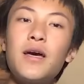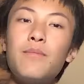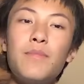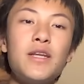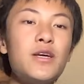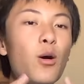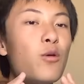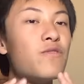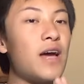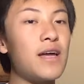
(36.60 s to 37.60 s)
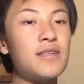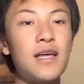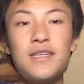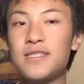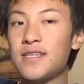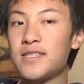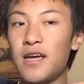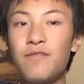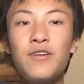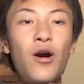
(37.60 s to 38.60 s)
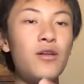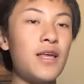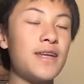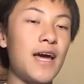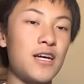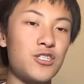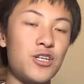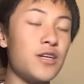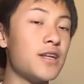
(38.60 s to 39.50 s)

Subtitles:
many overanalyzed his every online action